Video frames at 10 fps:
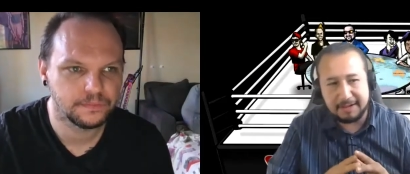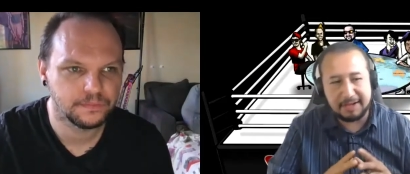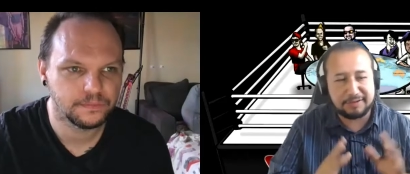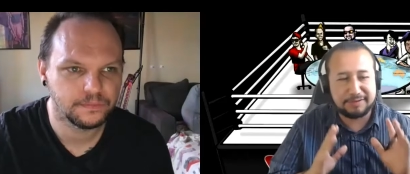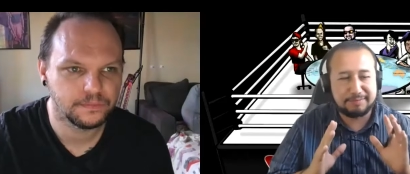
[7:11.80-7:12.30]

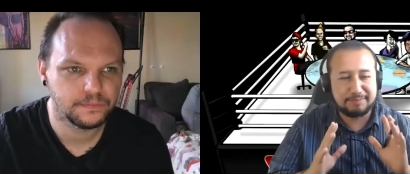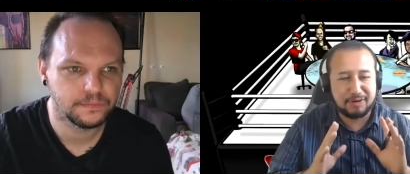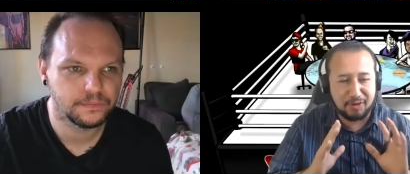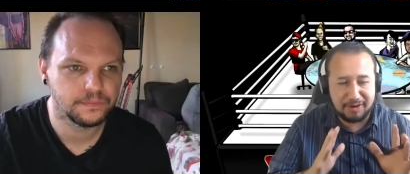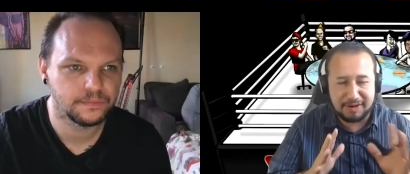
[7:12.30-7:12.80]
Speaker 1: He's
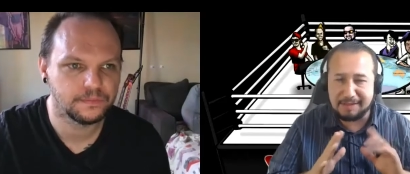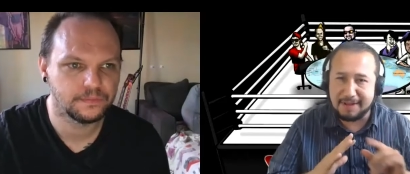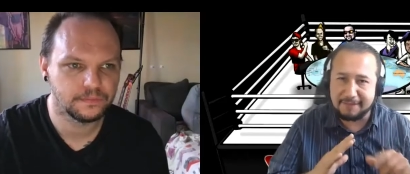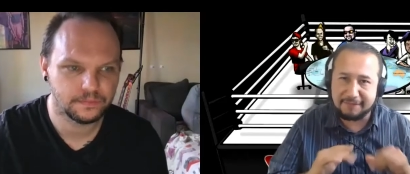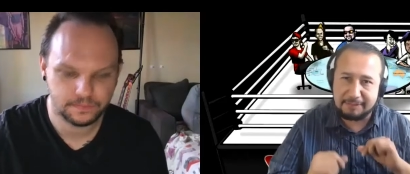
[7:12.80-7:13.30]
currently
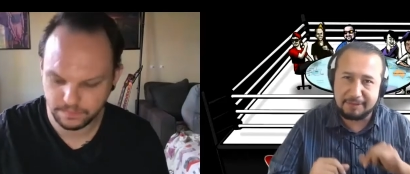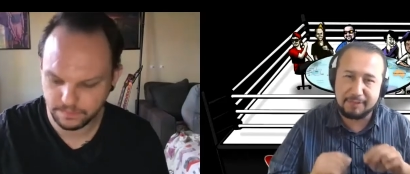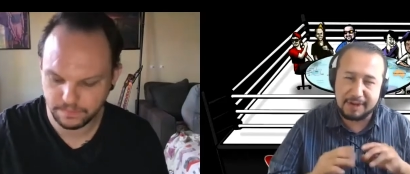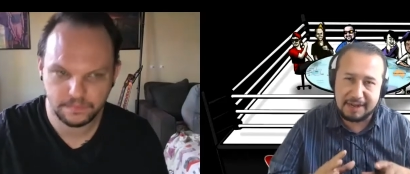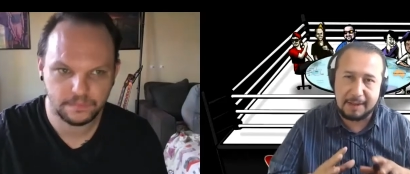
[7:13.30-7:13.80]
my favorite
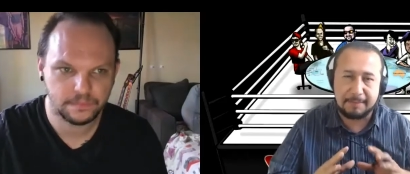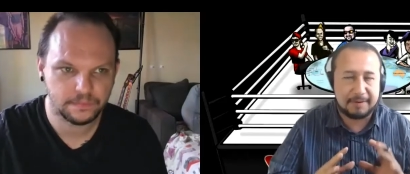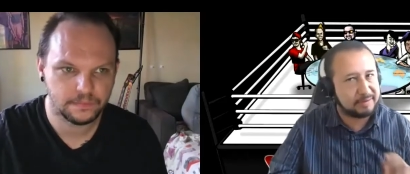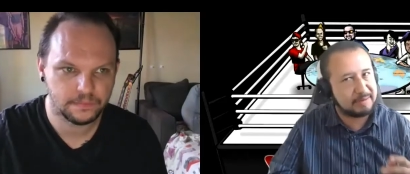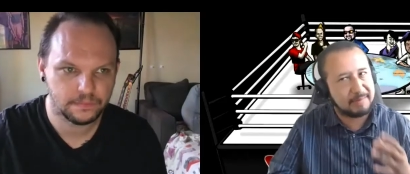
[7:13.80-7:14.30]
right now,
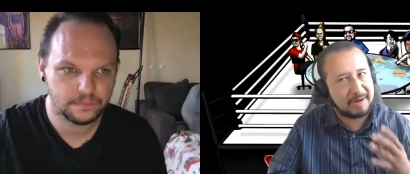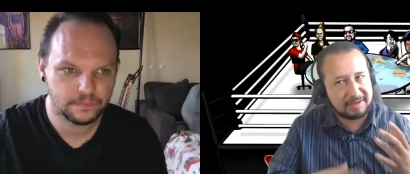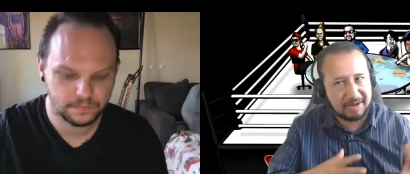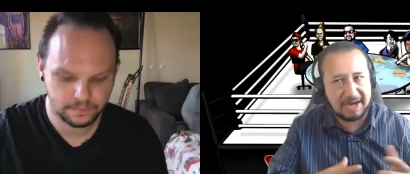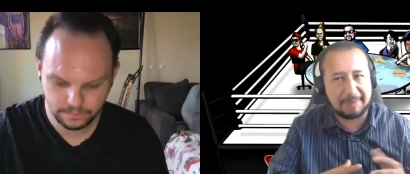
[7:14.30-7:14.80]
but is he my
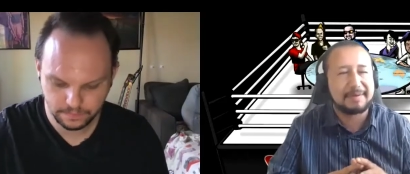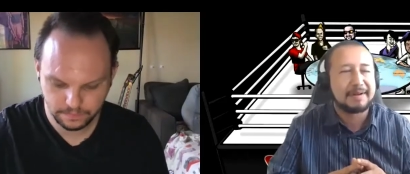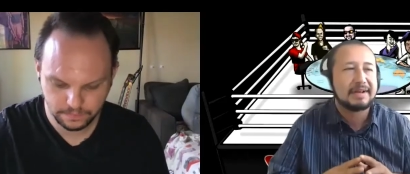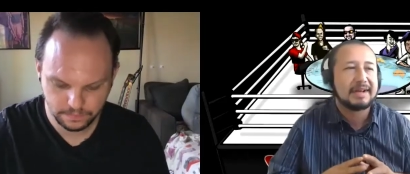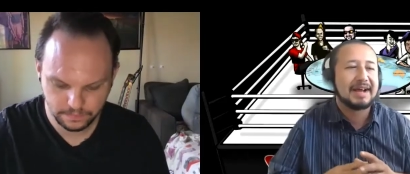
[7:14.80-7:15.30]
top?
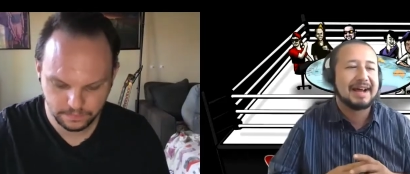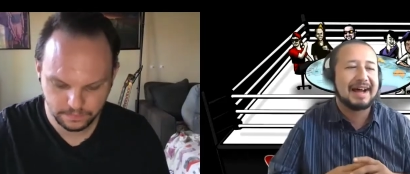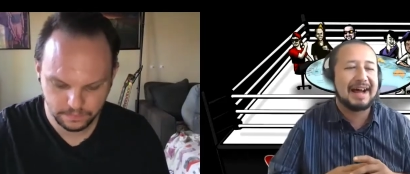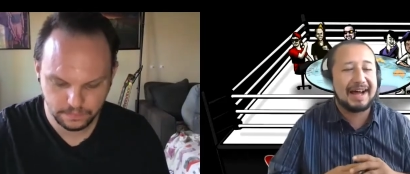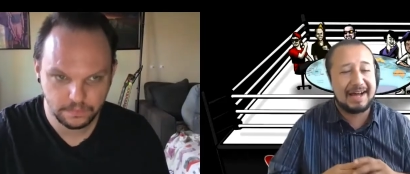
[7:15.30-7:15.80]

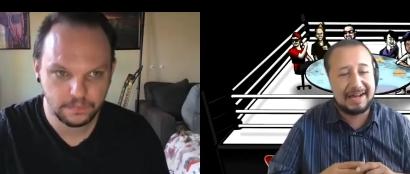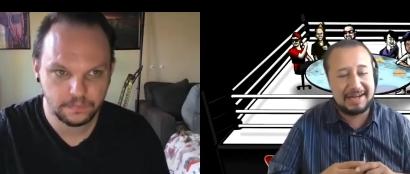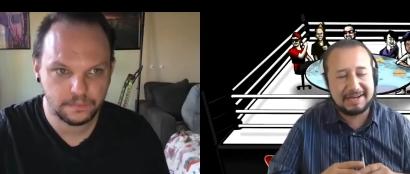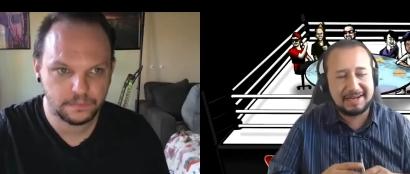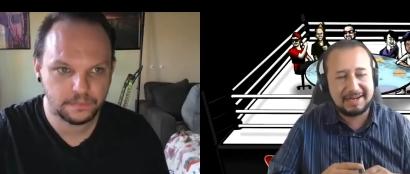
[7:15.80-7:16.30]

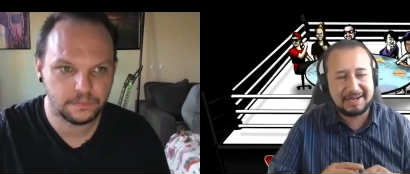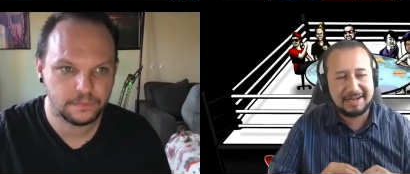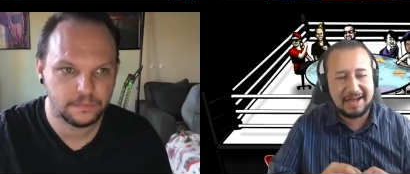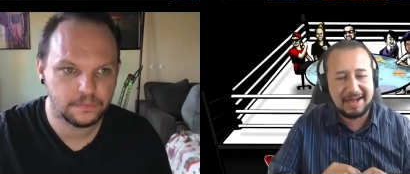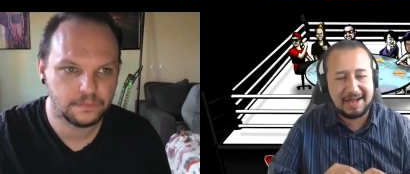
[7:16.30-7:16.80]
I
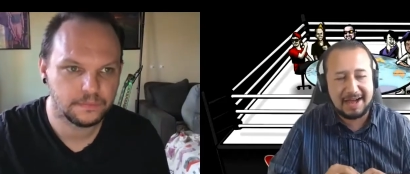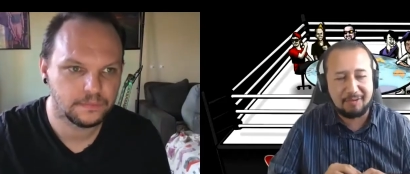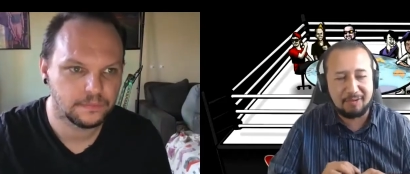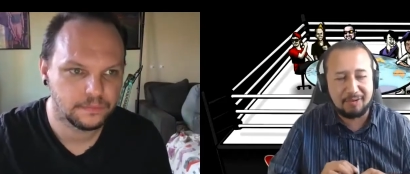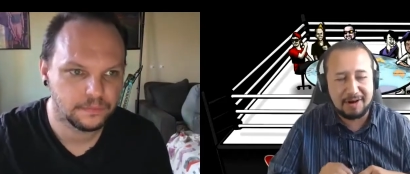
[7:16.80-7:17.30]

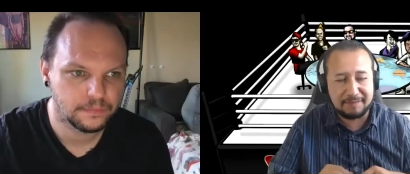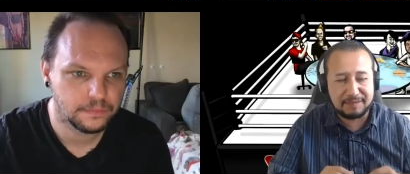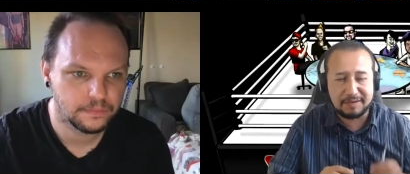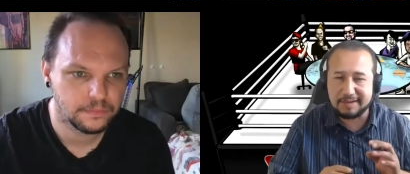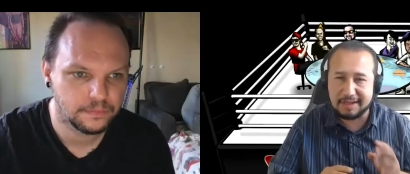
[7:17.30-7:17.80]
would love
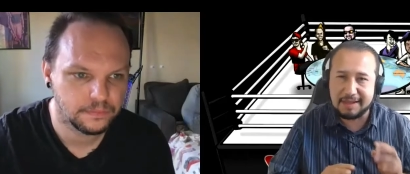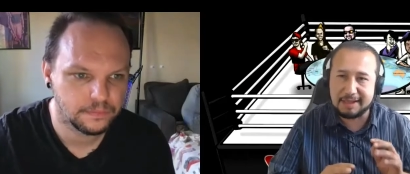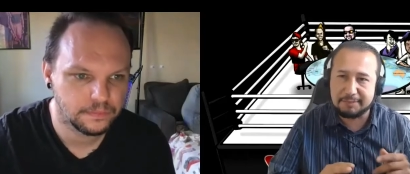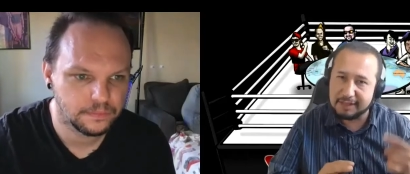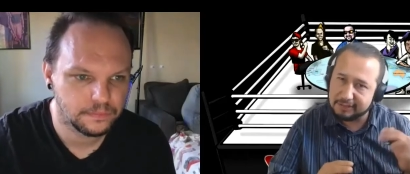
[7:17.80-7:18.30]
to say
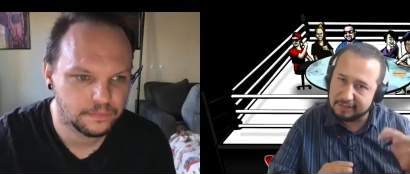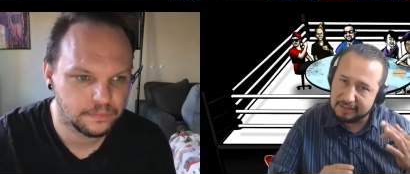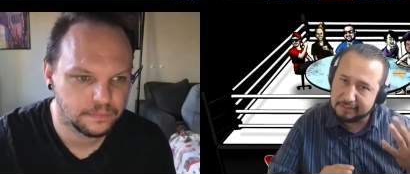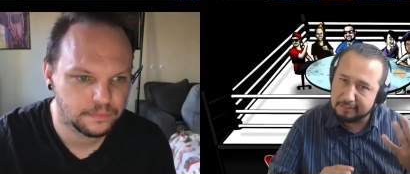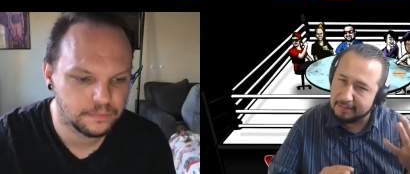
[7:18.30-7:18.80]
yes, but he's at
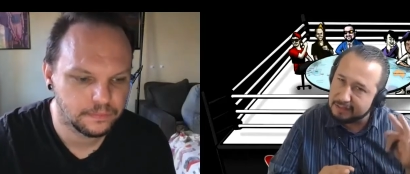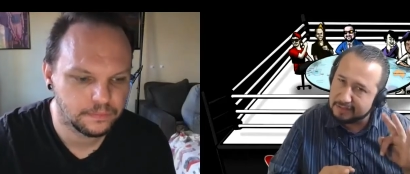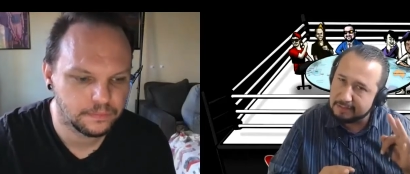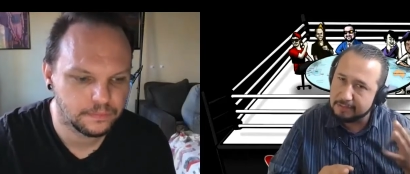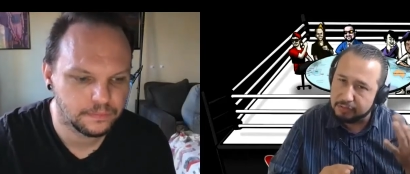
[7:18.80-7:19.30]
least
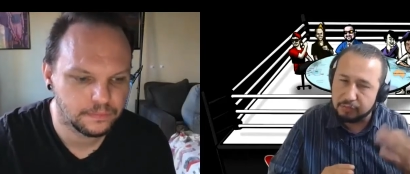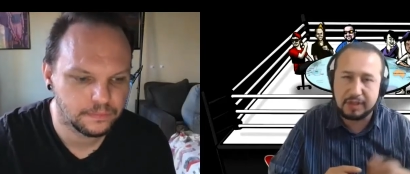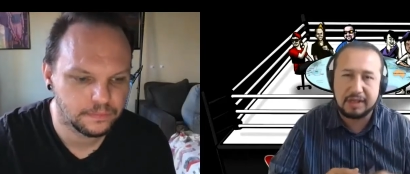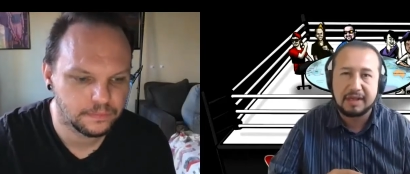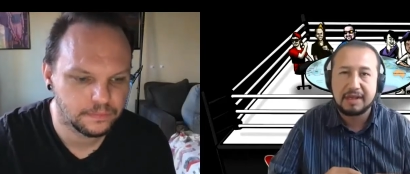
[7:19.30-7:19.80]
number
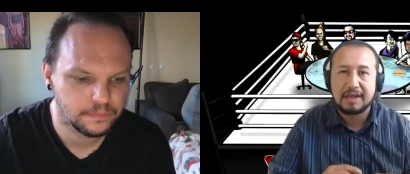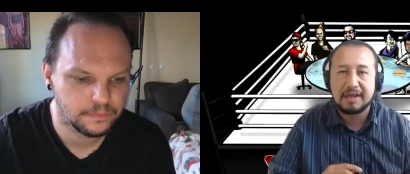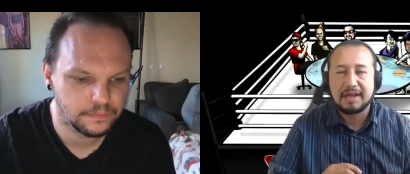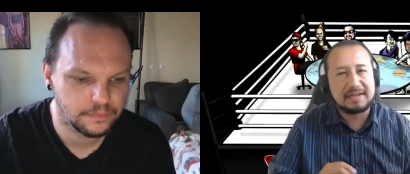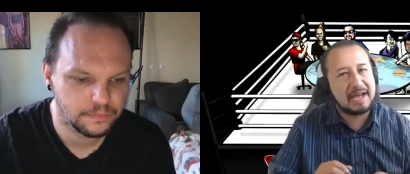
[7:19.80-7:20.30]
3.
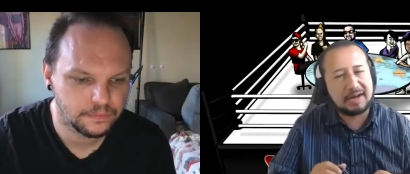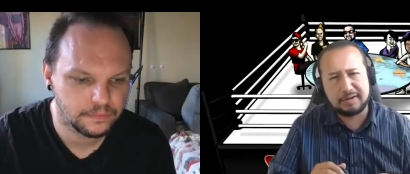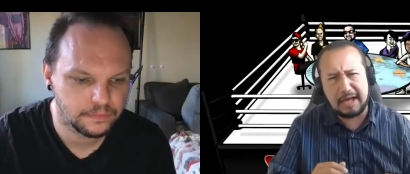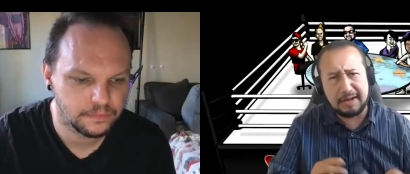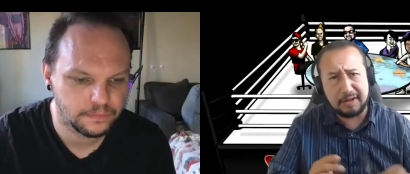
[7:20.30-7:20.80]

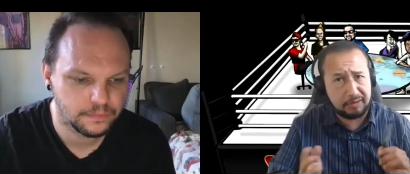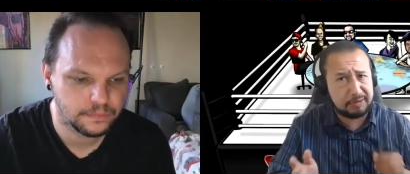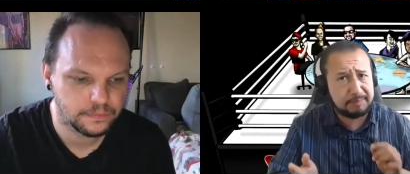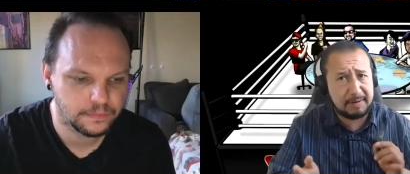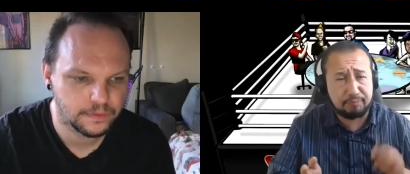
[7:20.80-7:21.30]
And he's
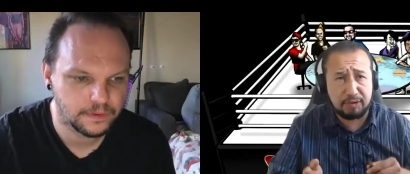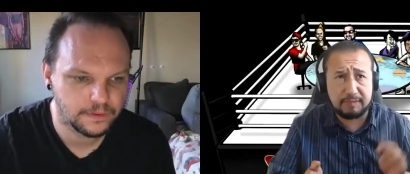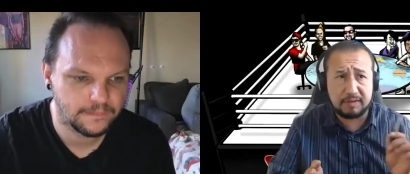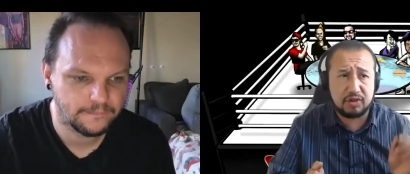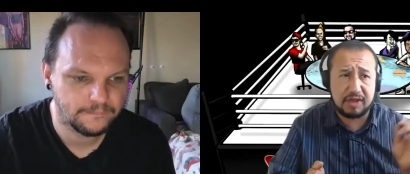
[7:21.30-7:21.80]
always been in
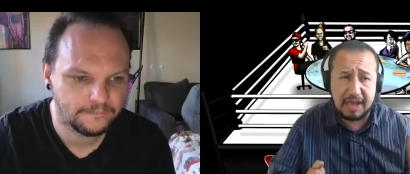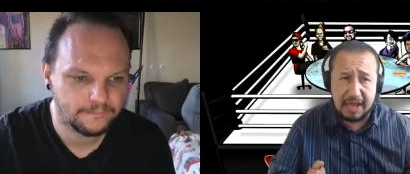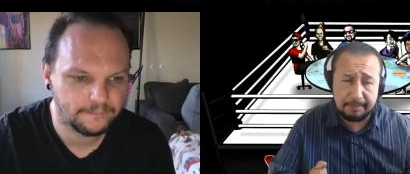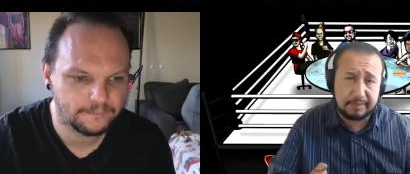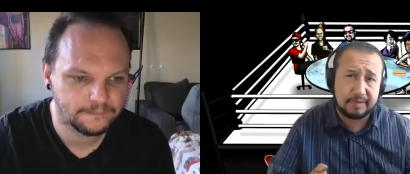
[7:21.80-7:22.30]
previous
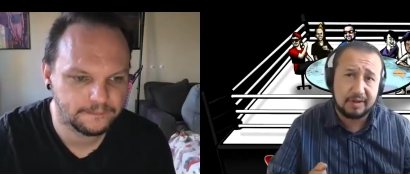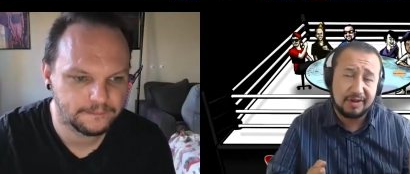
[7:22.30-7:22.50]
GMs